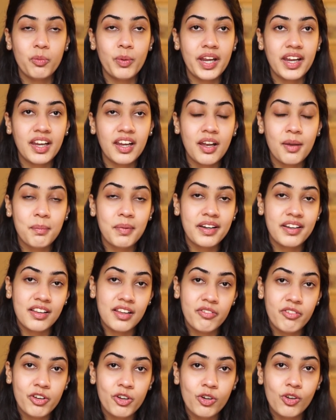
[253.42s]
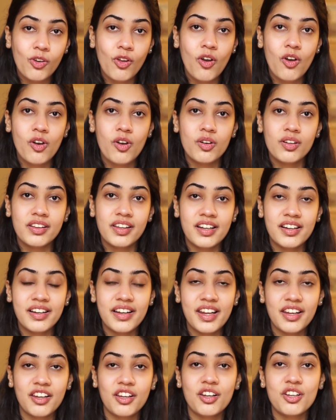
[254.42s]
waking up at eleven o'clock, then
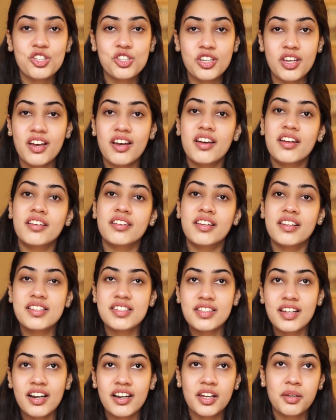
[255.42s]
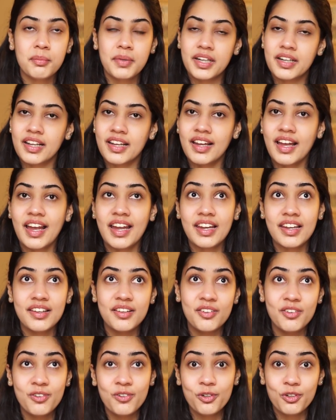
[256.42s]
taking a shower, then starting my day. I
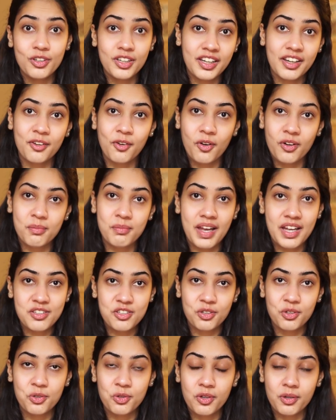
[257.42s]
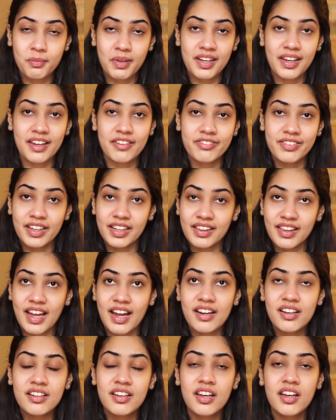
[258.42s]
really cannot imagine doing my life like
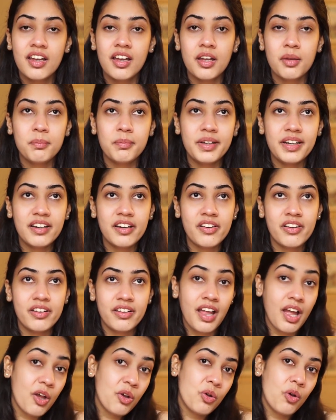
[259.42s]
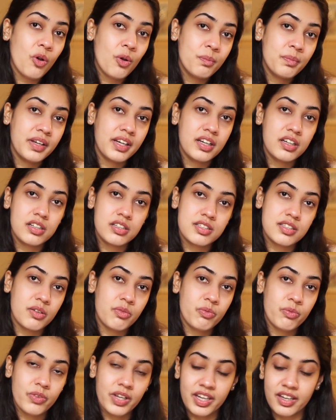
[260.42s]
that, be it now or be it
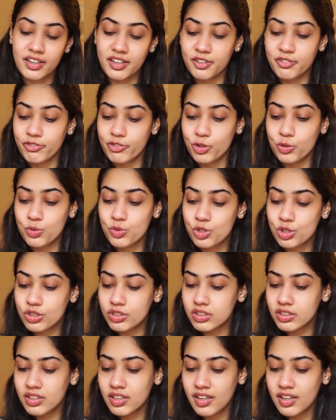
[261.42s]
somewhere in future.